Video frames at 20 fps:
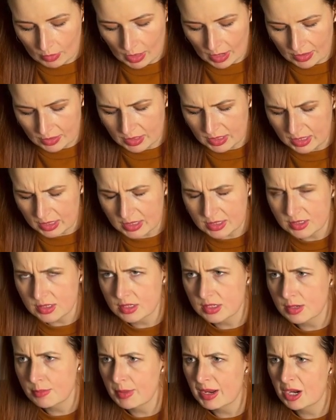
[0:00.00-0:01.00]
I think it is a
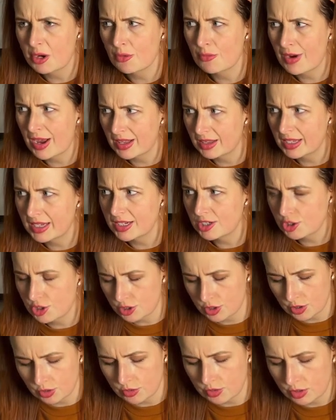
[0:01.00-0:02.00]
tomato relish,
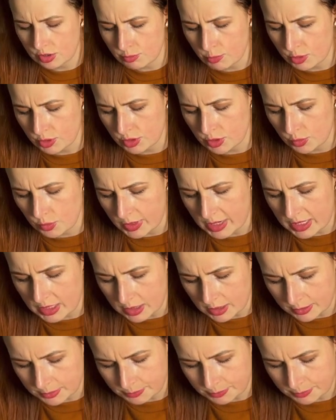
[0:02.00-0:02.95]
so it's more sweet.